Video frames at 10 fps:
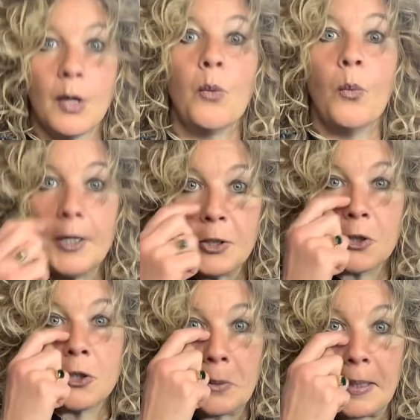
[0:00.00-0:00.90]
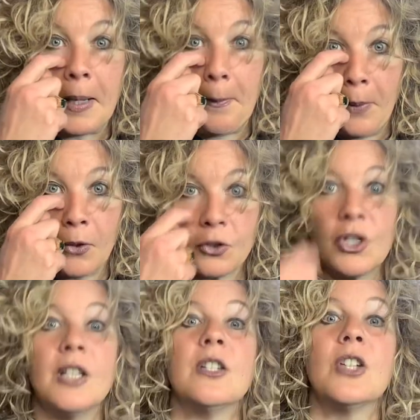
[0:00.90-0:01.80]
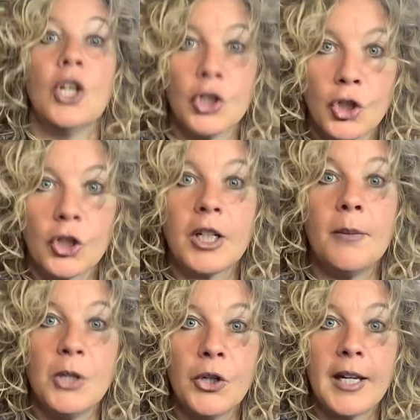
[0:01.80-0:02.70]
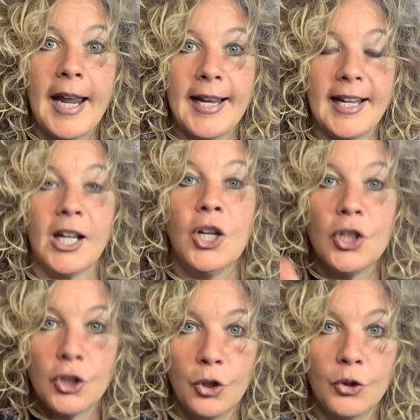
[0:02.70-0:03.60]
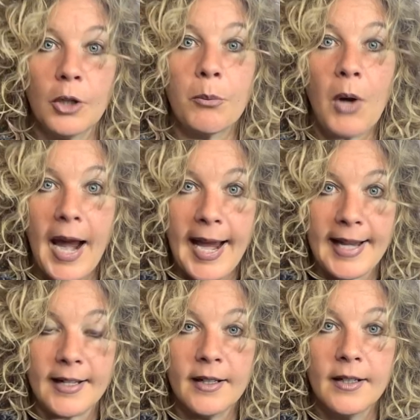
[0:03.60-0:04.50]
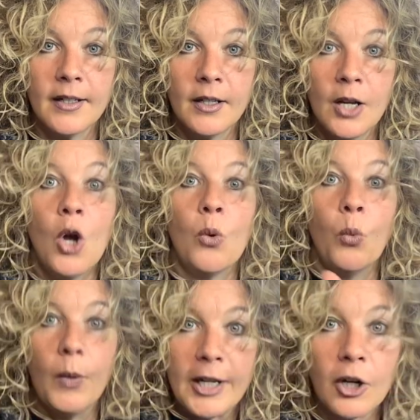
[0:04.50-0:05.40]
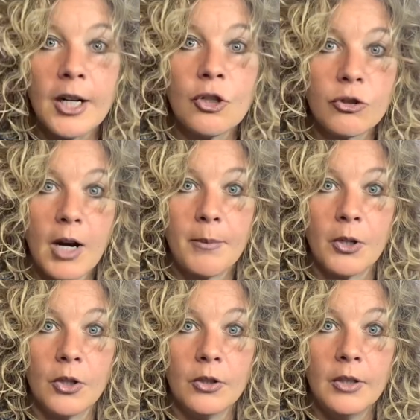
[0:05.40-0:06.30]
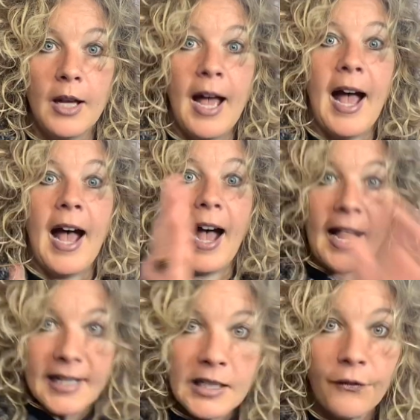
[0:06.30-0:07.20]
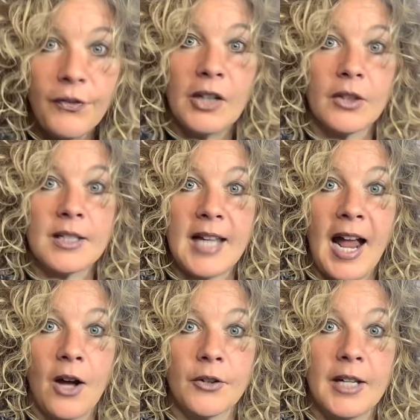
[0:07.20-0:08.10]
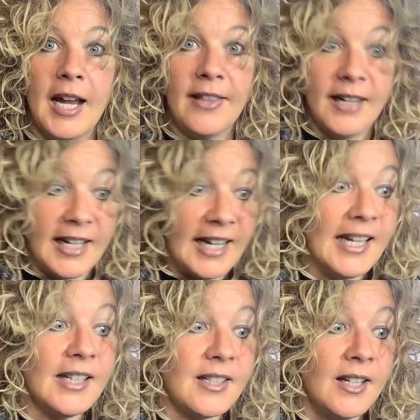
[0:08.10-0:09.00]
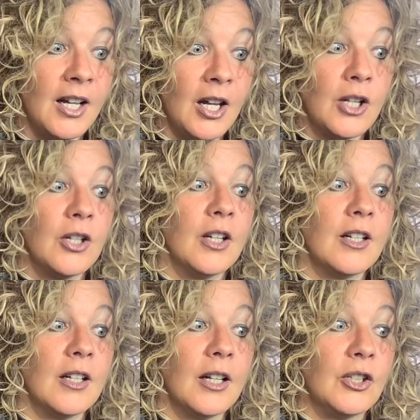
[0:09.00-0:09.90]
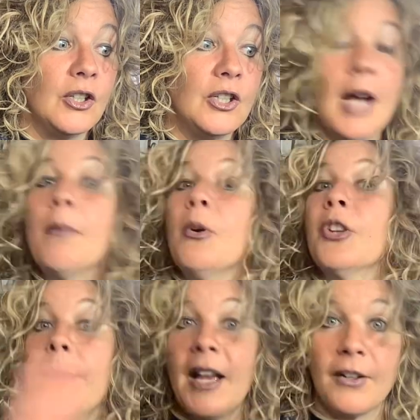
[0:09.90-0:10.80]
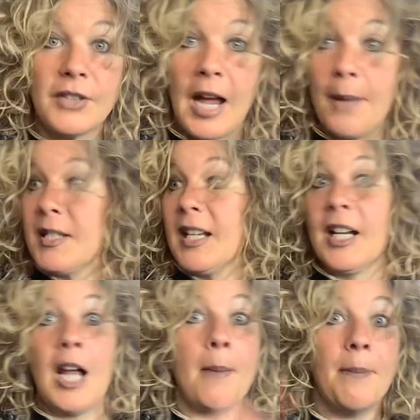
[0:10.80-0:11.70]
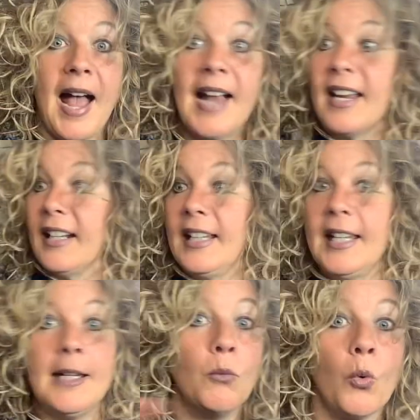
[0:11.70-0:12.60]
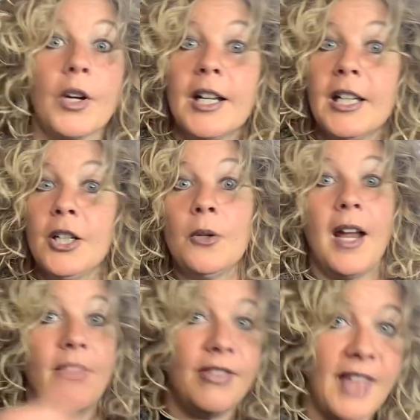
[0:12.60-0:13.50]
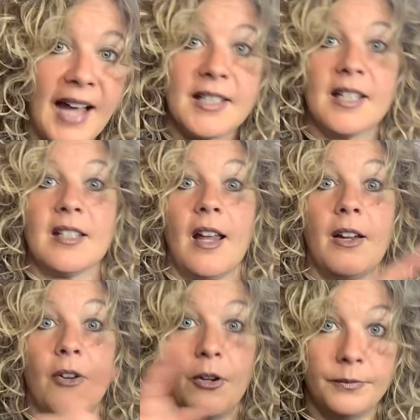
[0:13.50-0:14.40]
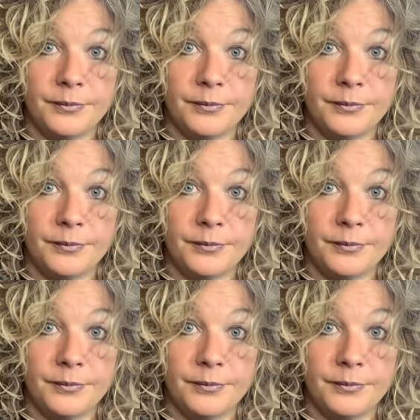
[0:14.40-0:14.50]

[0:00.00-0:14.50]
When you're doing compulsions, you're communicating to your brain, we're in trouble, I need to figure this out. And then it, double the amount of time, is gonna come back and keep warning you, and that's the cycle.